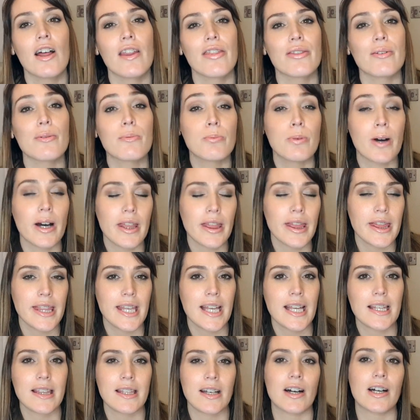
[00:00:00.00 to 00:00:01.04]
The one
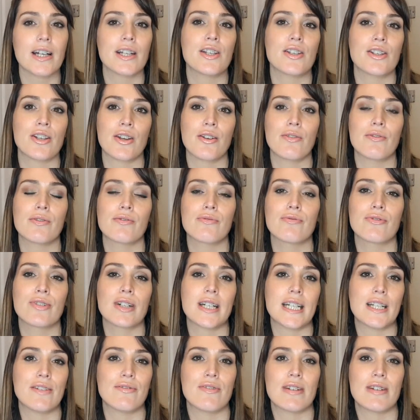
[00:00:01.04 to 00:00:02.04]
thing that I do really,